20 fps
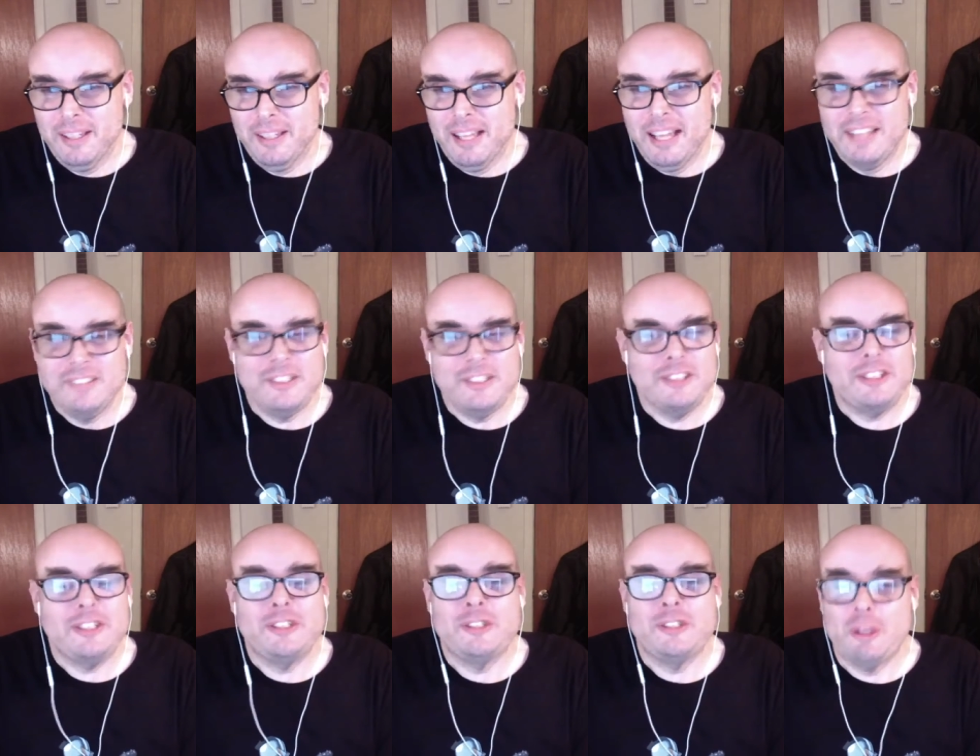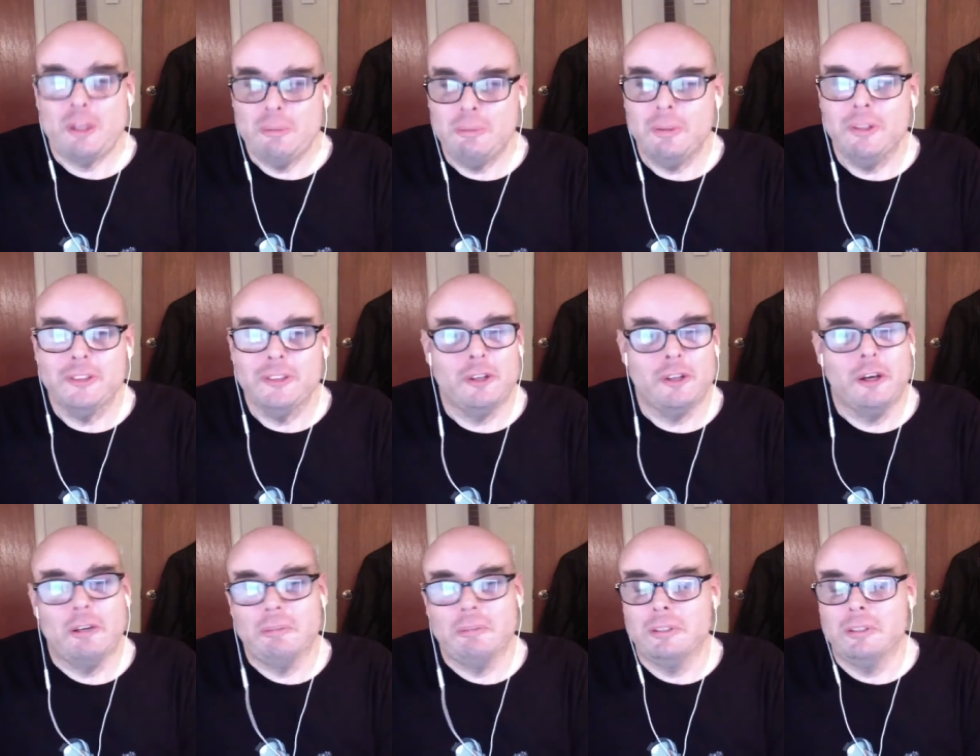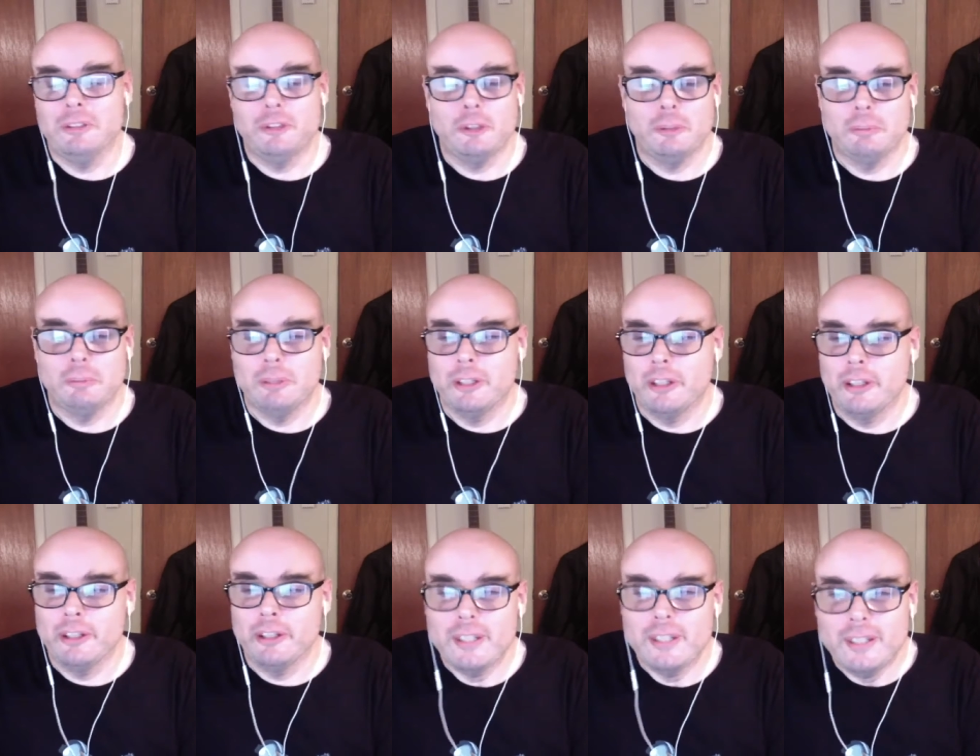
Such a simple song, but so brilliant.